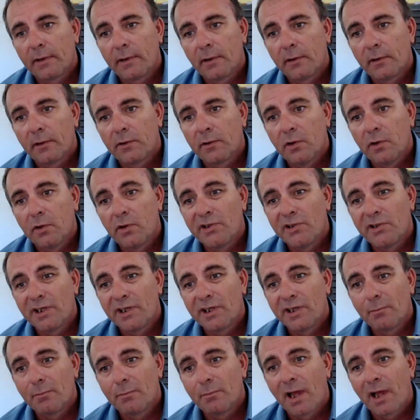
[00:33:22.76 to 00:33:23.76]
if
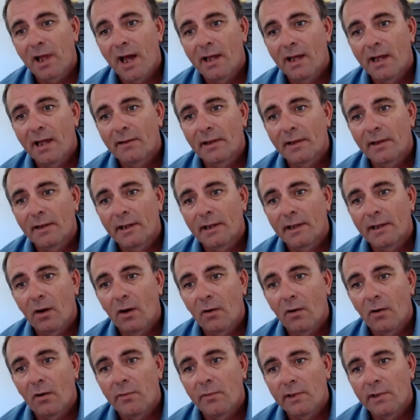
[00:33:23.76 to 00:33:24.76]
you're using a
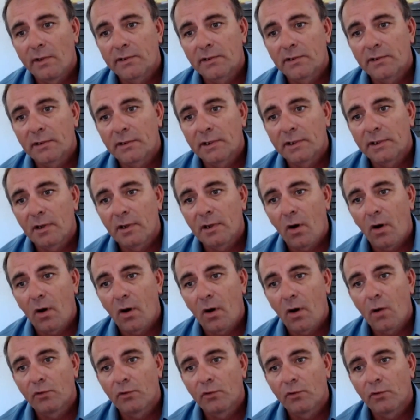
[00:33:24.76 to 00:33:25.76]
plant, then
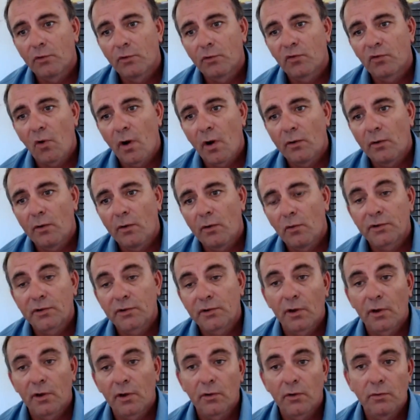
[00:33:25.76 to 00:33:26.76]
obviously I would
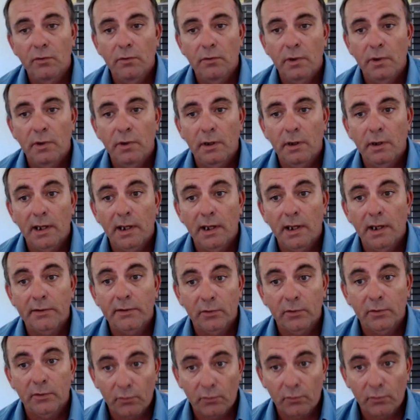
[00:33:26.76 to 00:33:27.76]
try and also
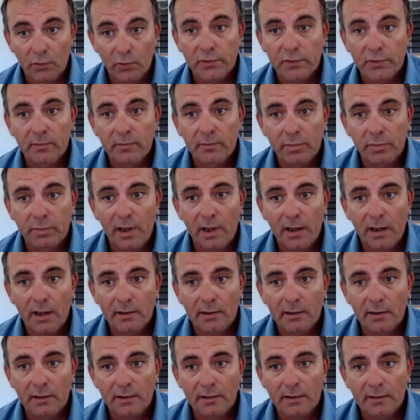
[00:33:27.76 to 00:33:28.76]
get the roots
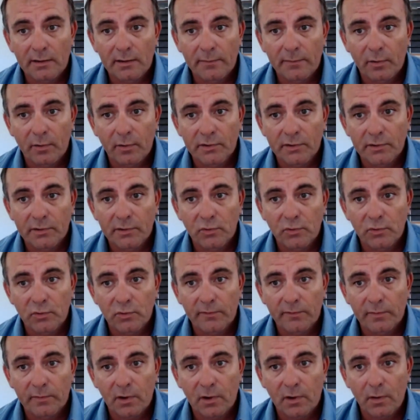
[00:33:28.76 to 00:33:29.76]
from the plant, if
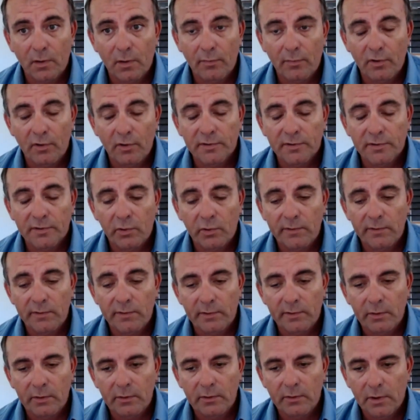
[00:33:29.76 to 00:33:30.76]
possible, from a
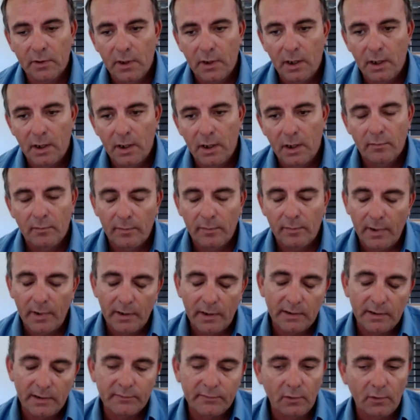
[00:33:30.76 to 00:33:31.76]
compost point of view.
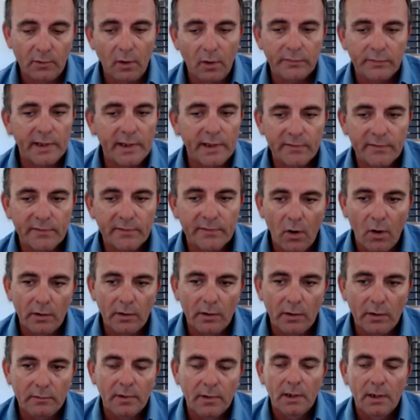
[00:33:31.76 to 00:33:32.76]
But if not,
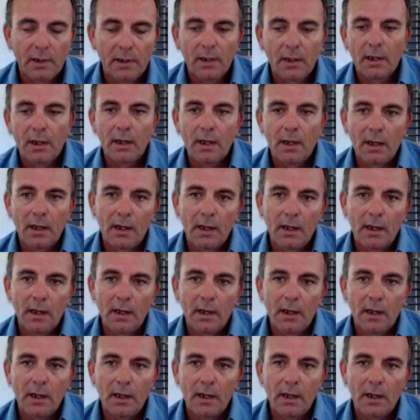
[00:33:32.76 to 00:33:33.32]
that's fine.